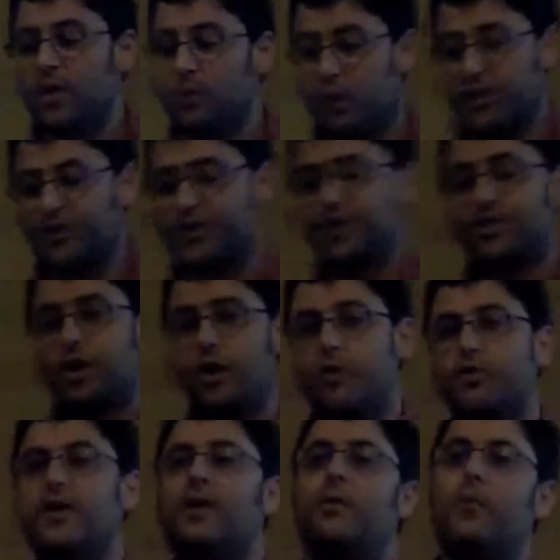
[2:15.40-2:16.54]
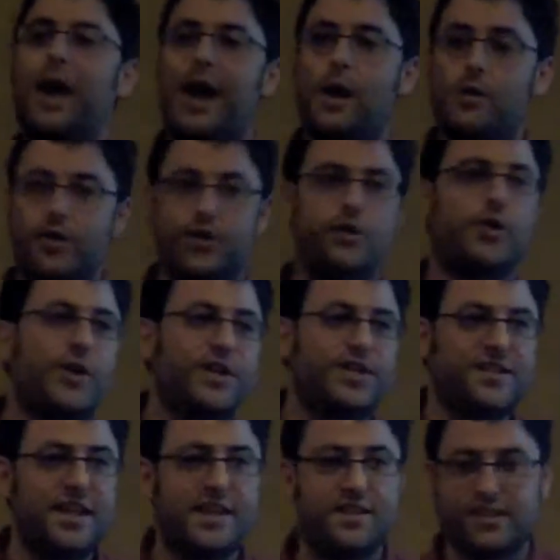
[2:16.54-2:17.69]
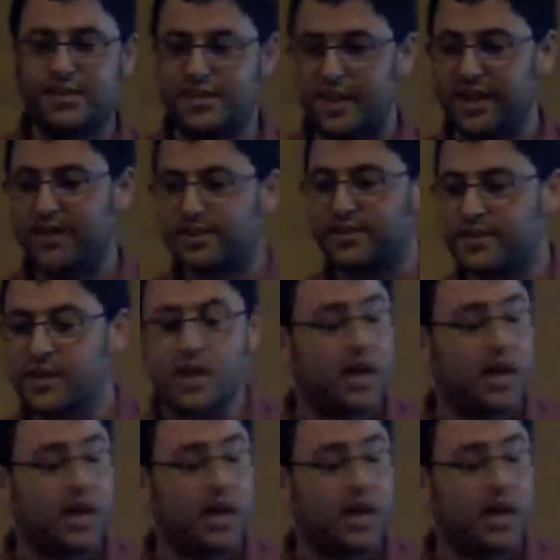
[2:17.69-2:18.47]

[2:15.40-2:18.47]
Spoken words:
What's your tone? How are you going to say these things?